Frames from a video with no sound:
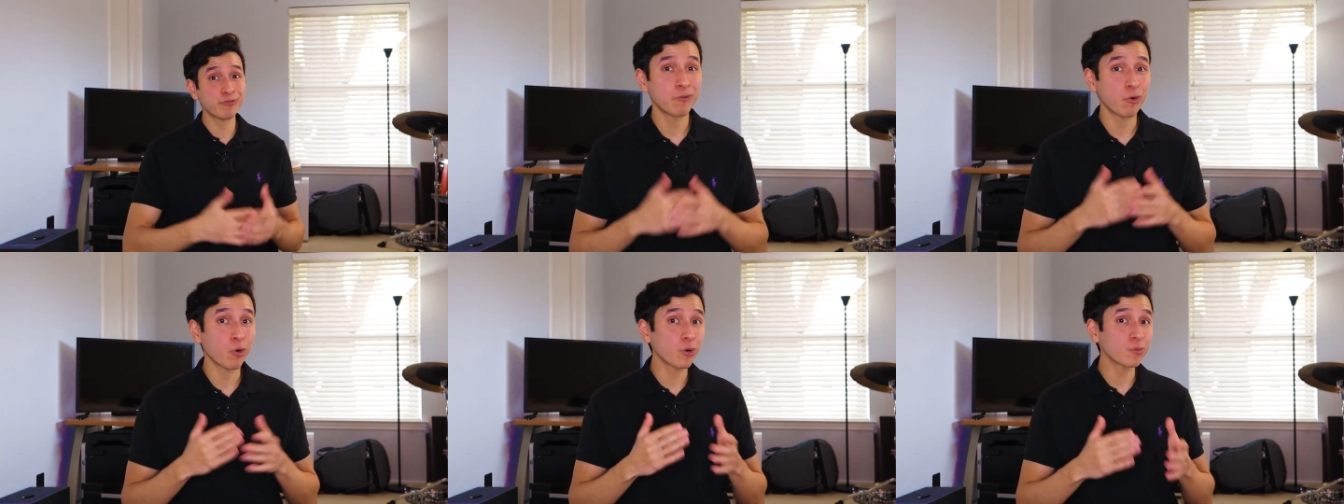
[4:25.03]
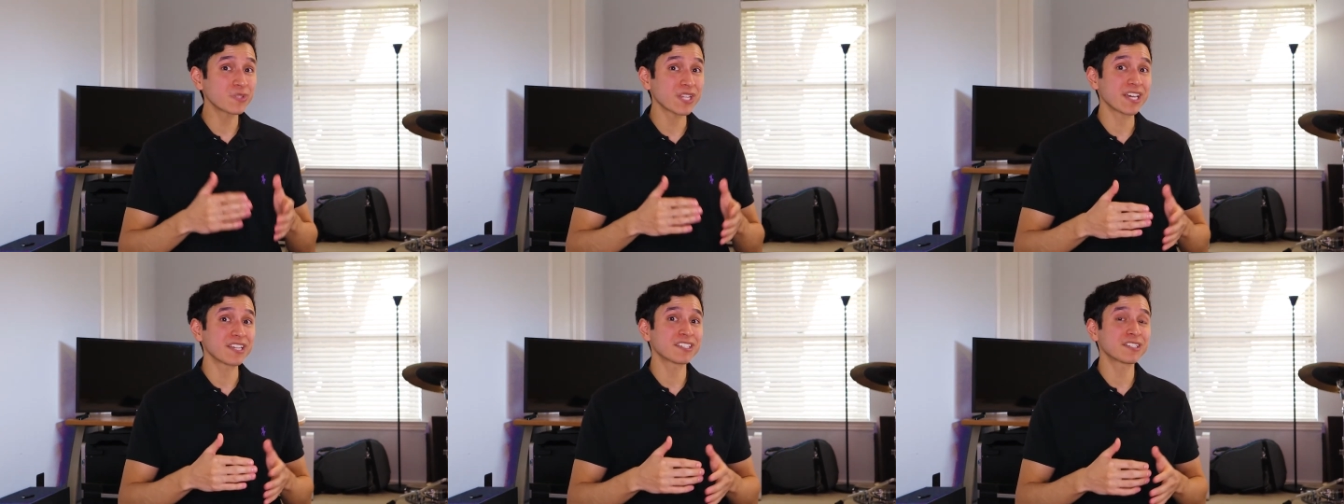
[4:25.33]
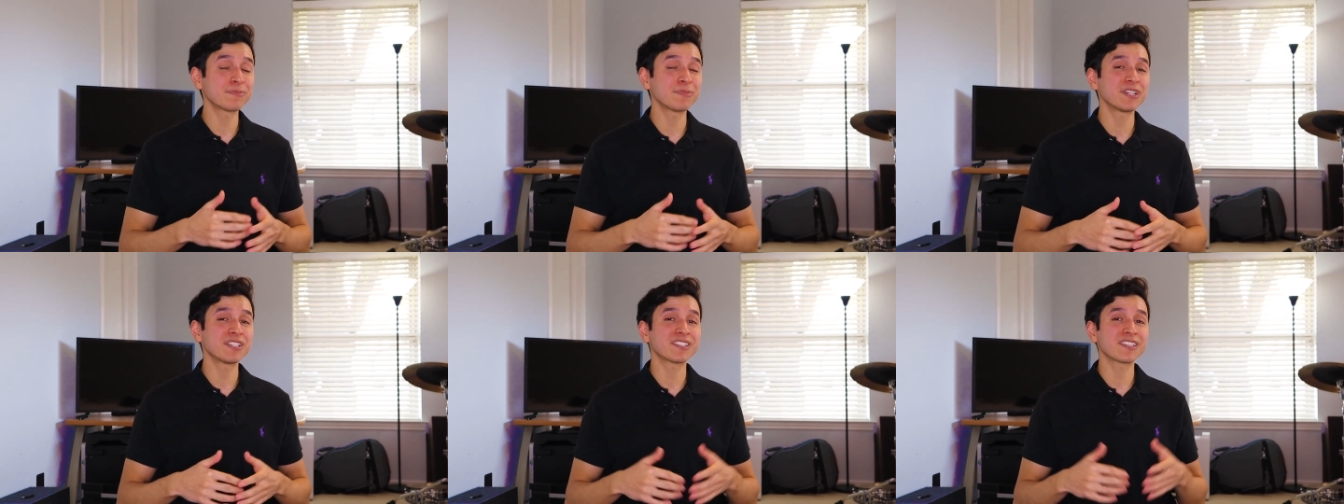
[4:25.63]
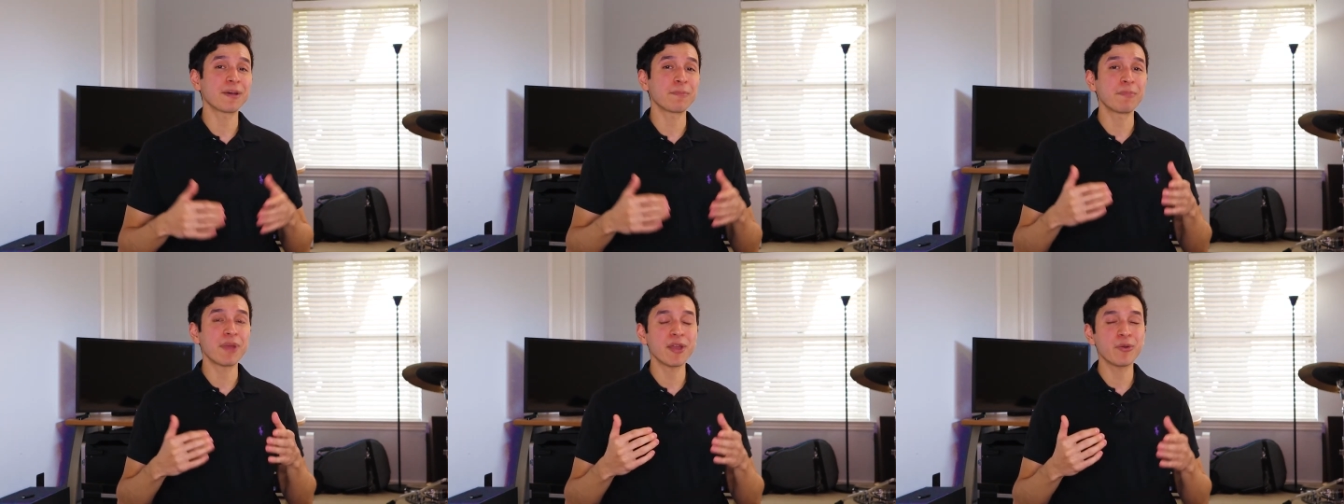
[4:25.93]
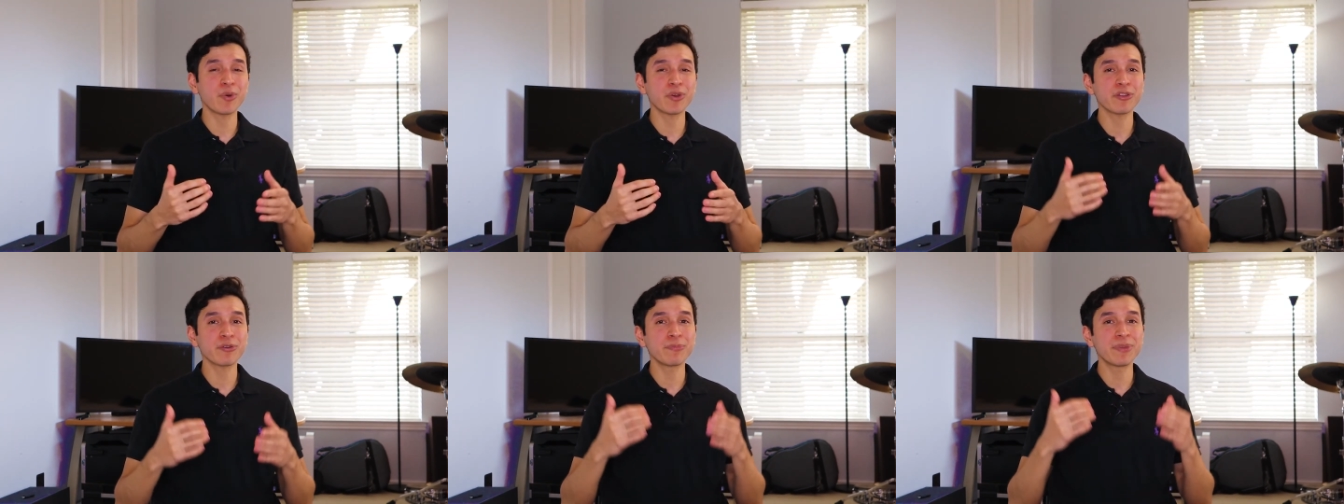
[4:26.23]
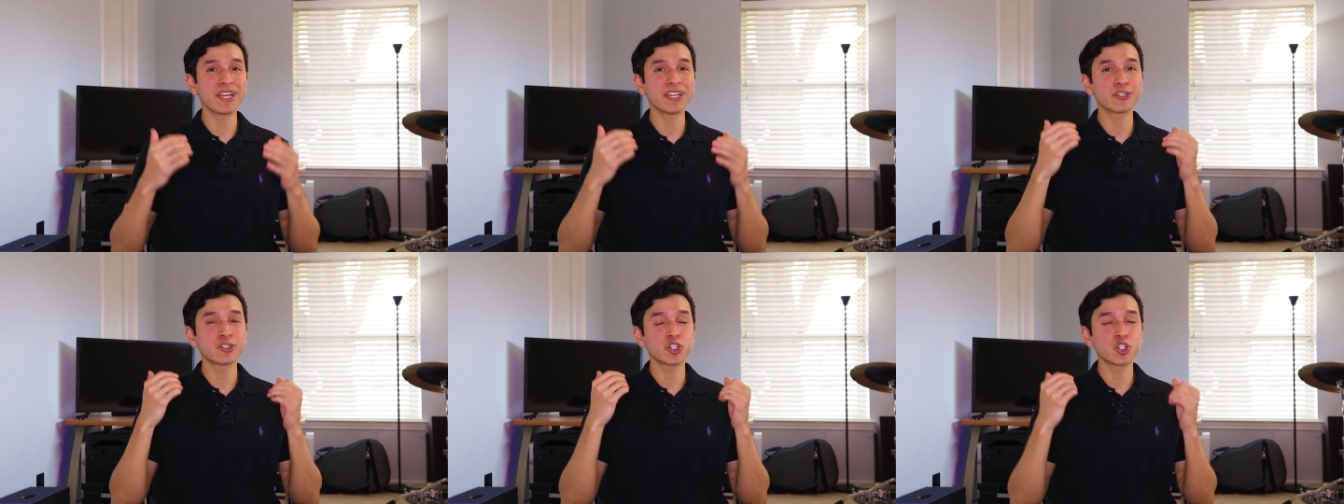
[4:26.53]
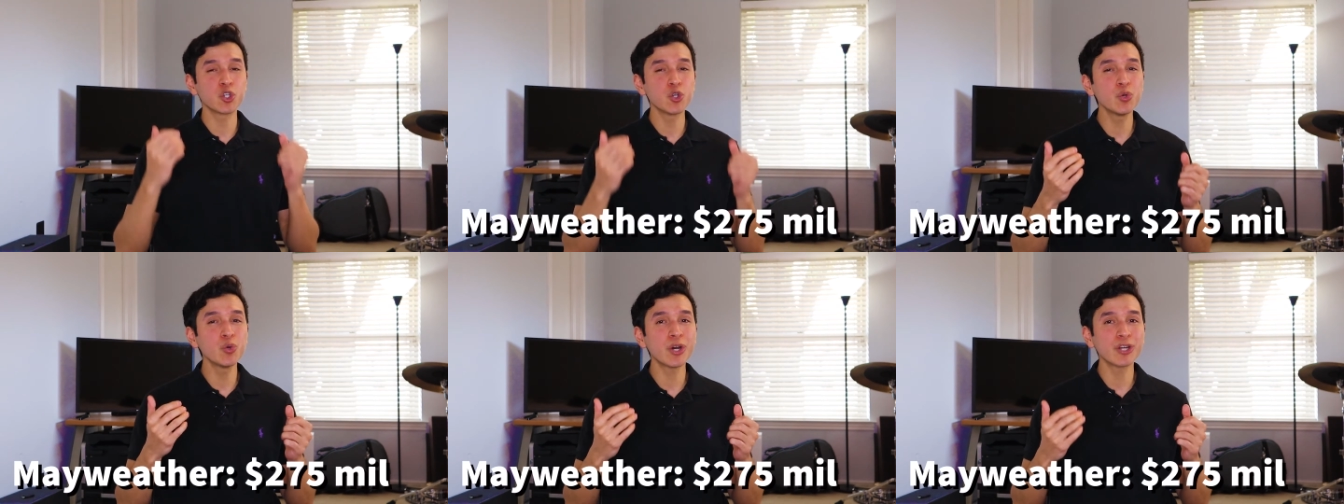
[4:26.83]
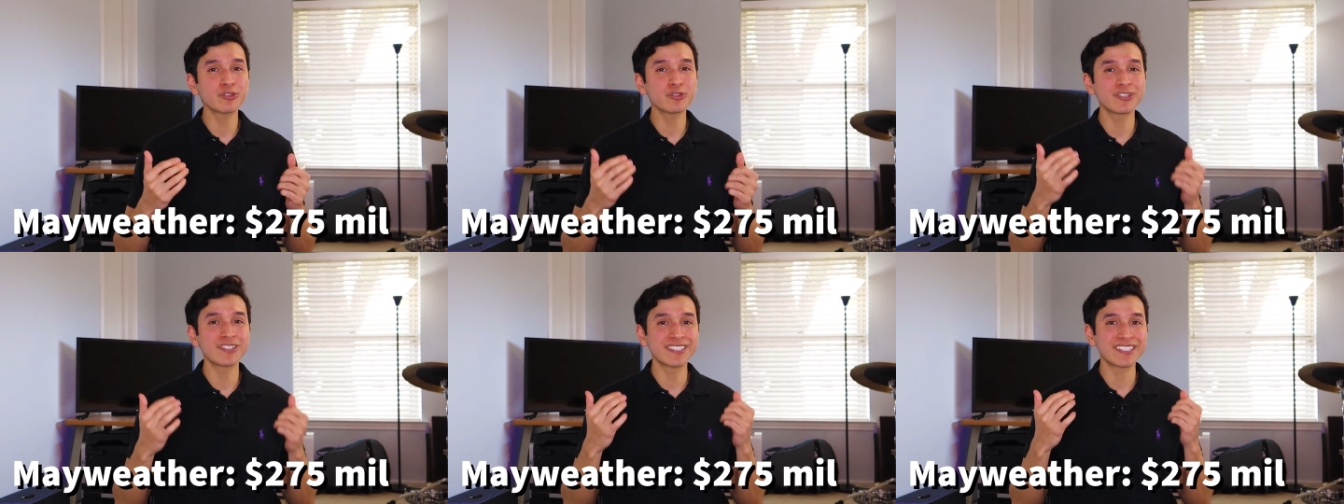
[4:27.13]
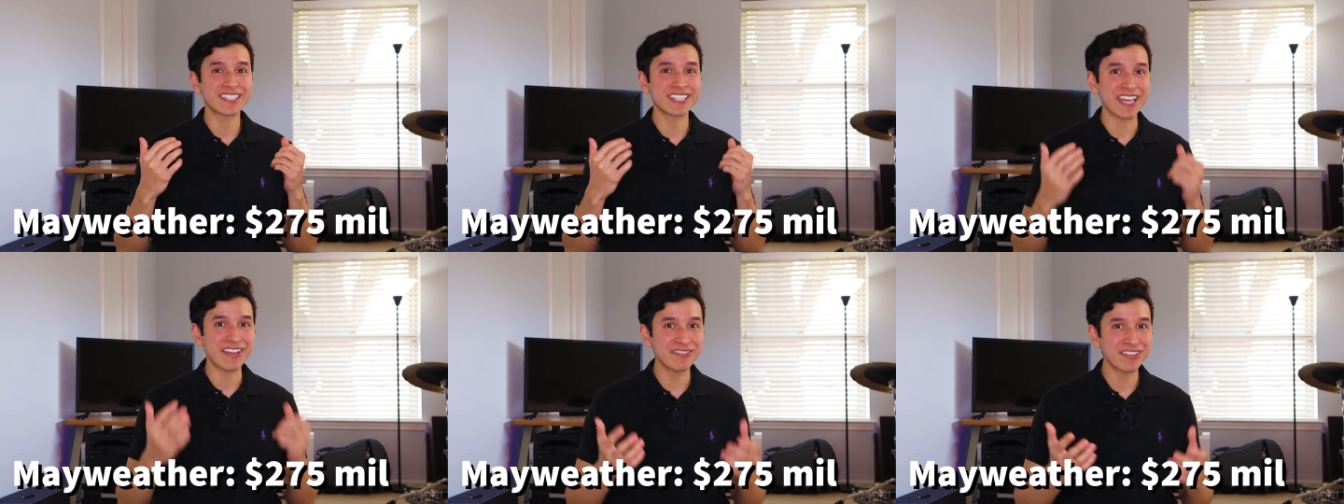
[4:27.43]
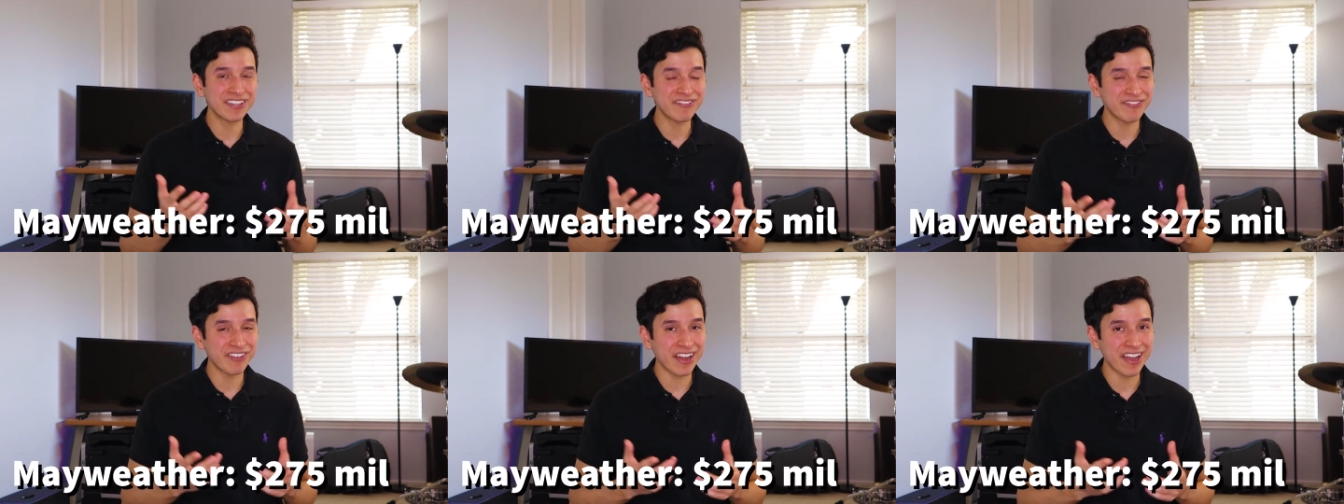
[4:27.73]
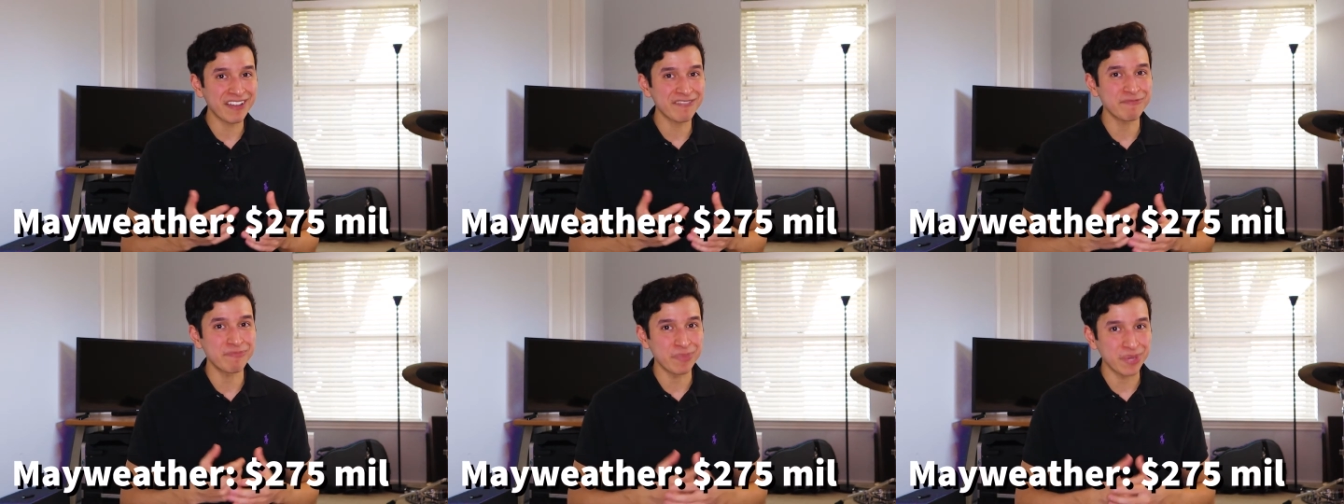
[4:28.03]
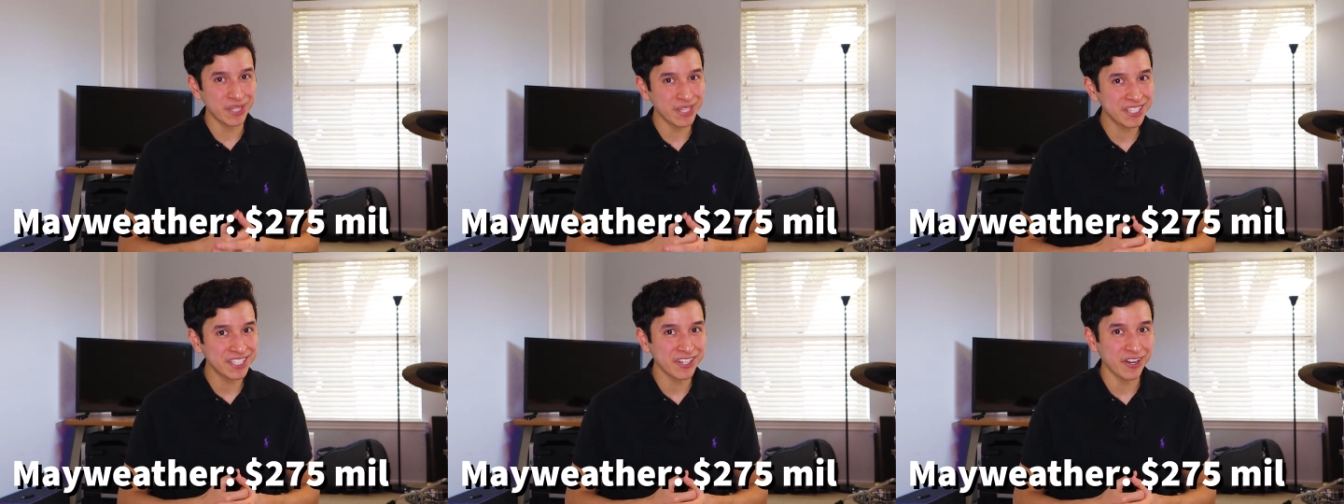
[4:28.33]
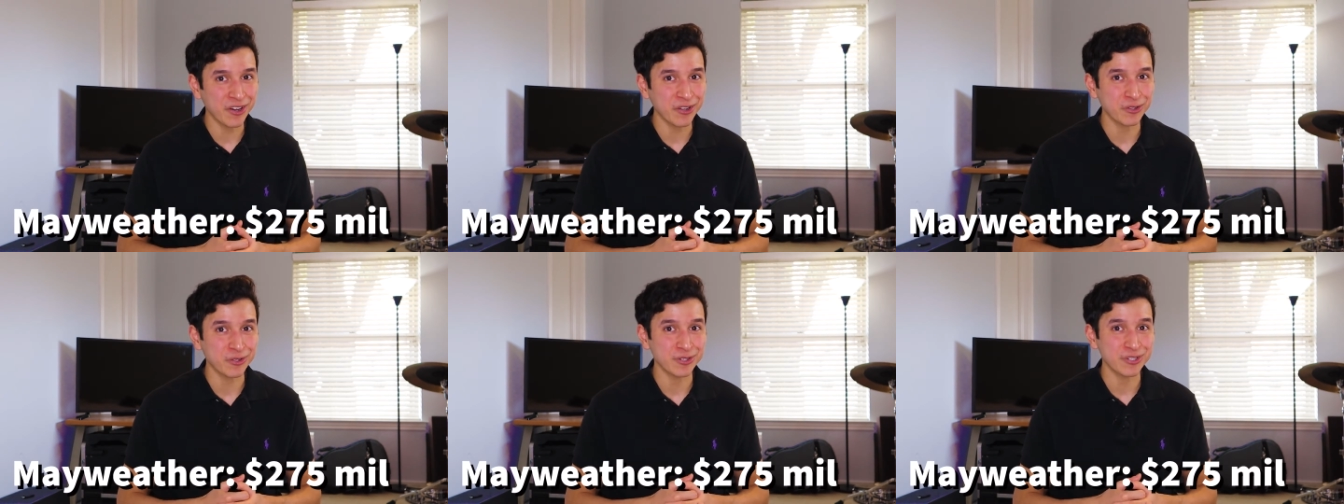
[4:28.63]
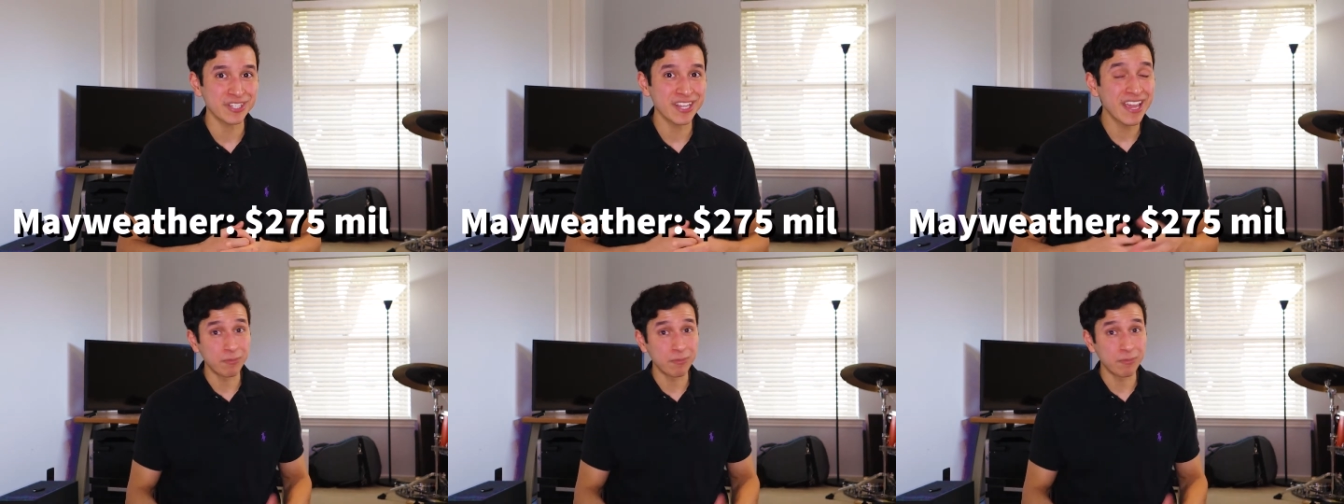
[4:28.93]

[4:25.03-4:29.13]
Forbes estimates that Mayweather made two hundred seventy-five million dollars